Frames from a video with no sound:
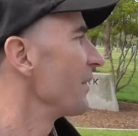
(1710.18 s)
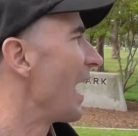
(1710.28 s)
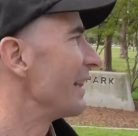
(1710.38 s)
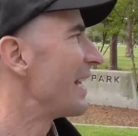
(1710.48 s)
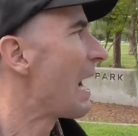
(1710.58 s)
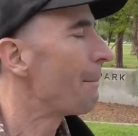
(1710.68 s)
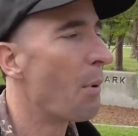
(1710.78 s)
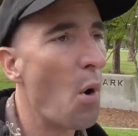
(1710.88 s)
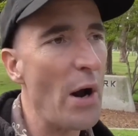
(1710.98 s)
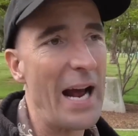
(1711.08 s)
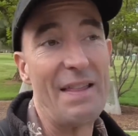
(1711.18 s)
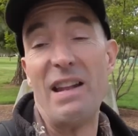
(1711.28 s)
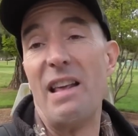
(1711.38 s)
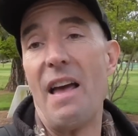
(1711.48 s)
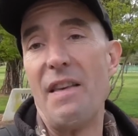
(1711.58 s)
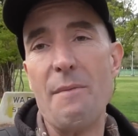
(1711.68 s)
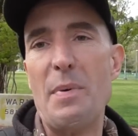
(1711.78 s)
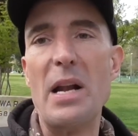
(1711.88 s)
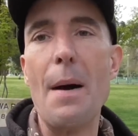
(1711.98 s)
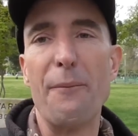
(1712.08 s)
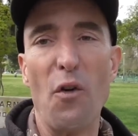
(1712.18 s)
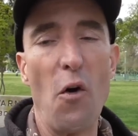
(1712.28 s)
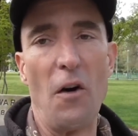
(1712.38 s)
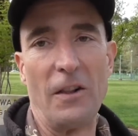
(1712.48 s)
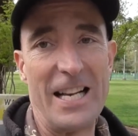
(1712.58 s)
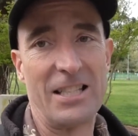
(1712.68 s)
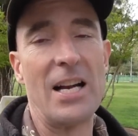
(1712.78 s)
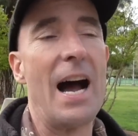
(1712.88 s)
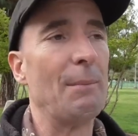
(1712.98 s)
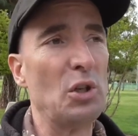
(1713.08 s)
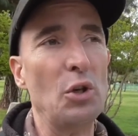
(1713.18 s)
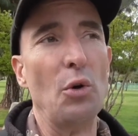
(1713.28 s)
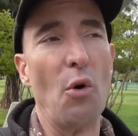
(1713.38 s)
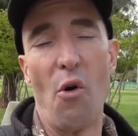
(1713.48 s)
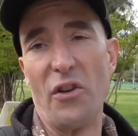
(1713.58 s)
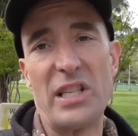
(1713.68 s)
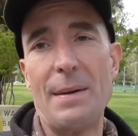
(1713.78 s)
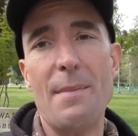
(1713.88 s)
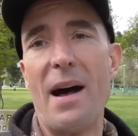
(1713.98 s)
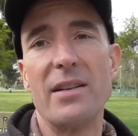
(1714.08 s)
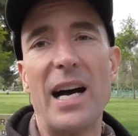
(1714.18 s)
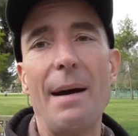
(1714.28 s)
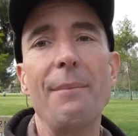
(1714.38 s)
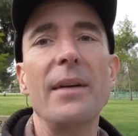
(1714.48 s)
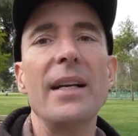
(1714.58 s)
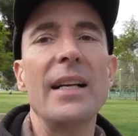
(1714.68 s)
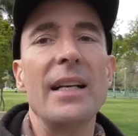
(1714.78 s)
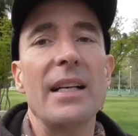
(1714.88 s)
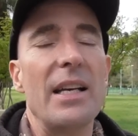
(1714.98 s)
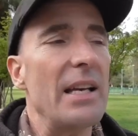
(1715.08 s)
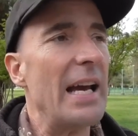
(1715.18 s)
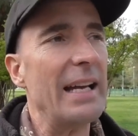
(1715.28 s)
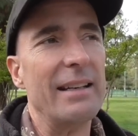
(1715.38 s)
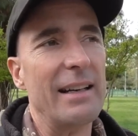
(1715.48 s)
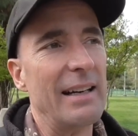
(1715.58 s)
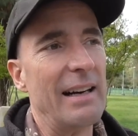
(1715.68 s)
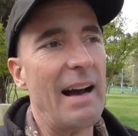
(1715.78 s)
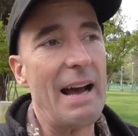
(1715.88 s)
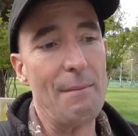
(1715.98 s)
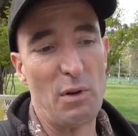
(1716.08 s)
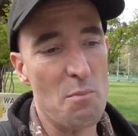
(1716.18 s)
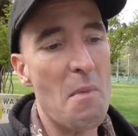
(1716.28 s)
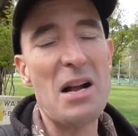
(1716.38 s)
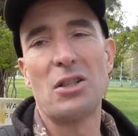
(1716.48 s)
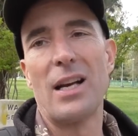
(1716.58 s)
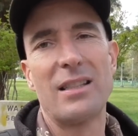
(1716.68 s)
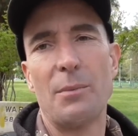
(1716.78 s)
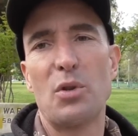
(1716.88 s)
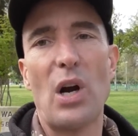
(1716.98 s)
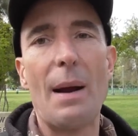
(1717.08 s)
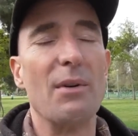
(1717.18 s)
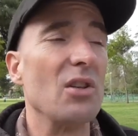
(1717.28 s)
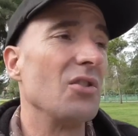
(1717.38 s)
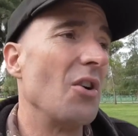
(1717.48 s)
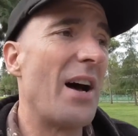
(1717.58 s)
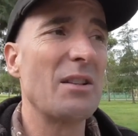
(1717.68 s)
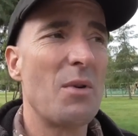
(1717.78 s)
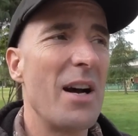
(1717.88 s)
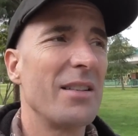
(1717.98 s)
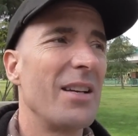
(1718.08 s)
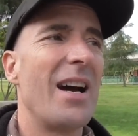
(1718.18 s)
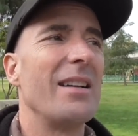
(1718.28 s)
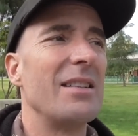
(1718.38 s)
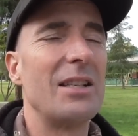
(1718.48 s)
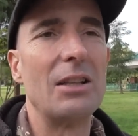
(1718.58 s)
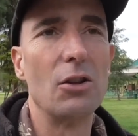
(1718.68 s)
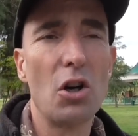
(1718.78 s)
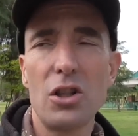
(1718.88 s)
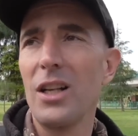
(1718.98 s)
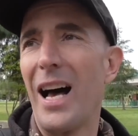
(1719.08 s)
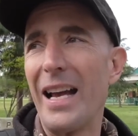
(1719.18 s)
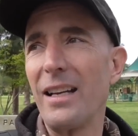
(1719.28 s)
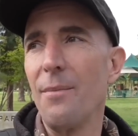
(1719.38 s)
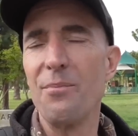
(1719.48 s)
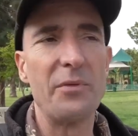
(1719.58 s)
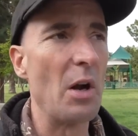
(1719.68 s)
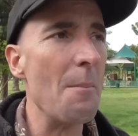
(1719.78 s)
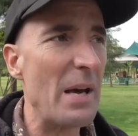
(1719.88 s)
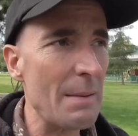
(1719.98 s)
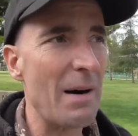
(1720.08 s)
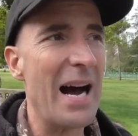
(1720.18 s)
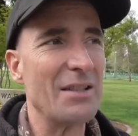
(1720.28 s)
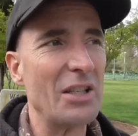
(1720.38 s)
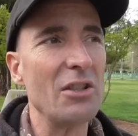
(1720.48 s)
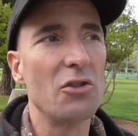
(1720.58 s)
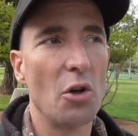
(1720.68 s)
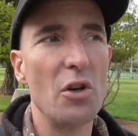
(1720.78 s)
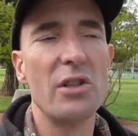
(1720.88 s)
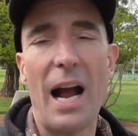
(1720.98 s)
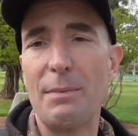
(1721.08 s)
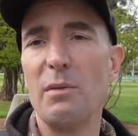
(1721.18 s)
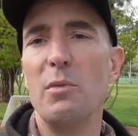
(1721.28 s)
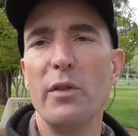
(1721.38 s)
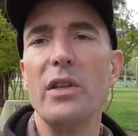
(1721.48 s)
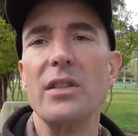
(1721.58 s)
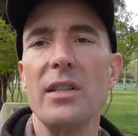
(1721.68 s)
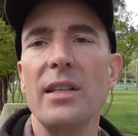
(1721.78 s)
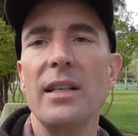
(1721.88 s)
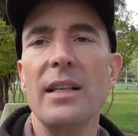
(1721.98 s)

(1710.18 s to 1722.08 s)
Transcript: at that point, and they've been up for less time too, or the same amount of time, and with much less subscribers. So that's why I say, it looks like they're minimizing certain types of movies,